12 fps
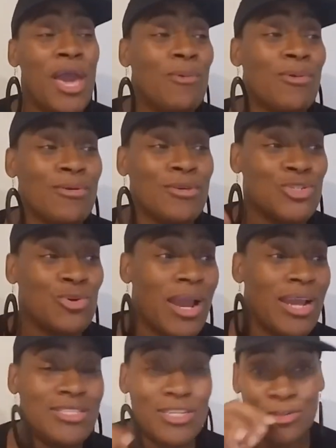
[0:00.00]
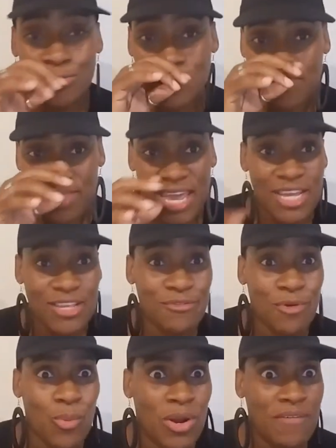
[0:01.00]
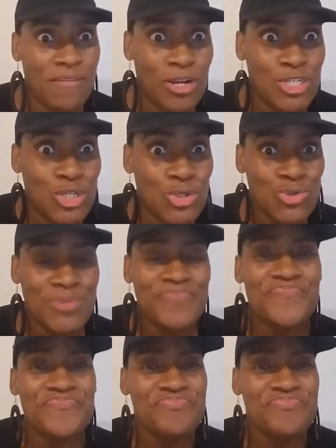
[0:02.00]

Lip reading: We were trying to do some things for one of our children.